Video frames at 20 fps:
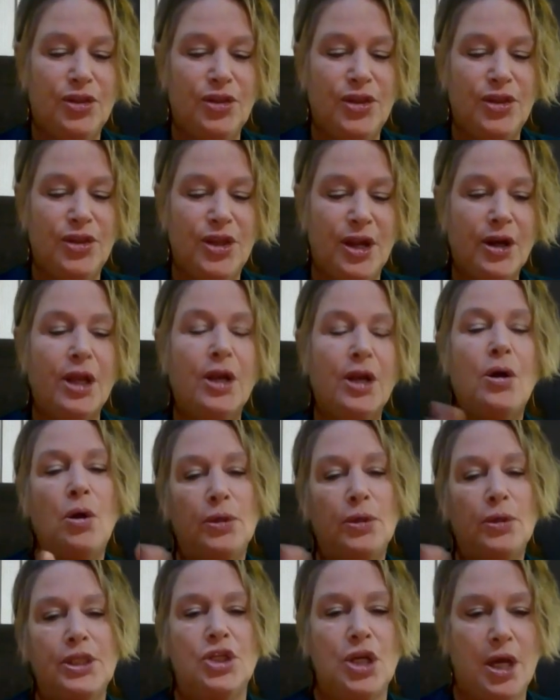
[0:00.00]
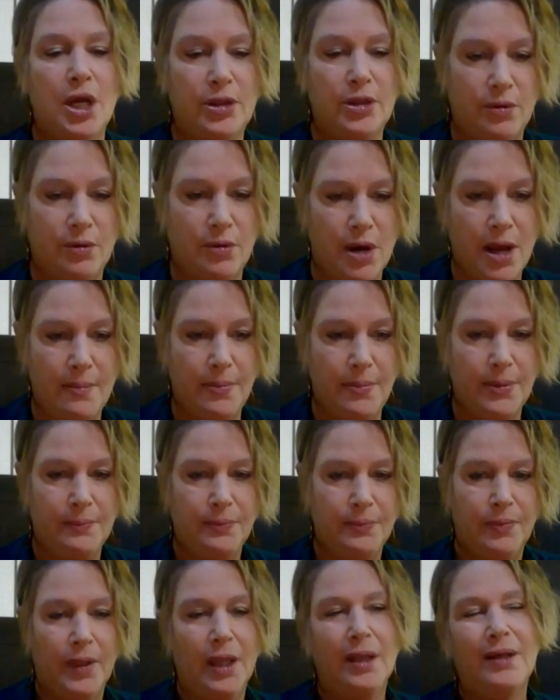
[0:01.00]
they're going to hold each other up.
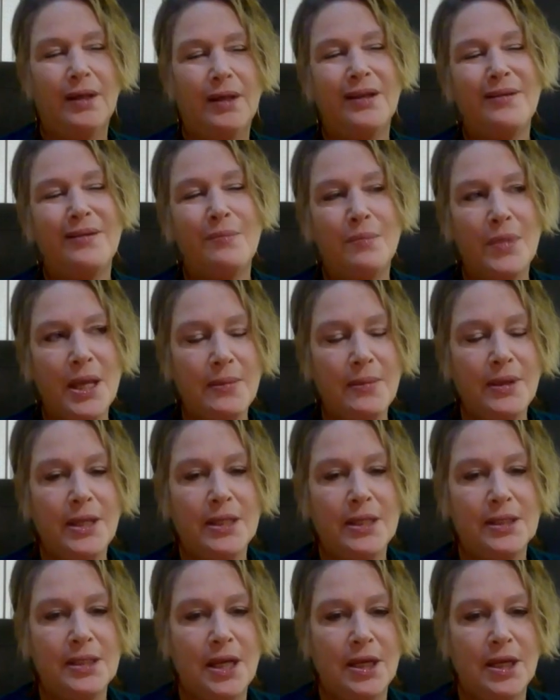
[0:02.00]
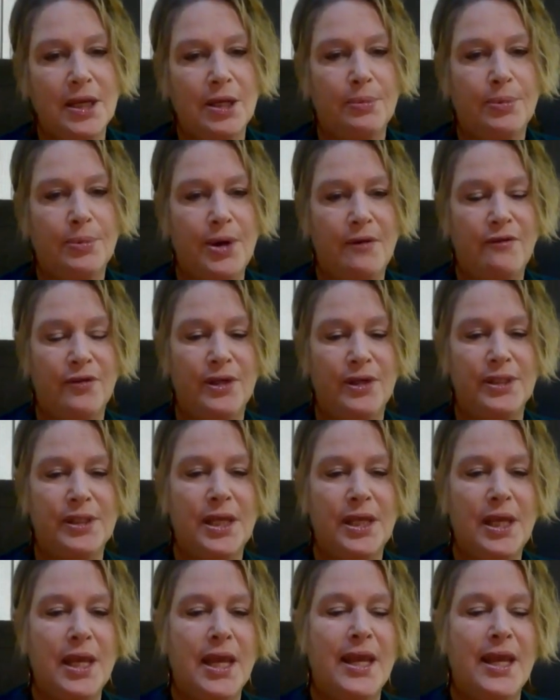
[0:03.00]
Maybe that's not your preference.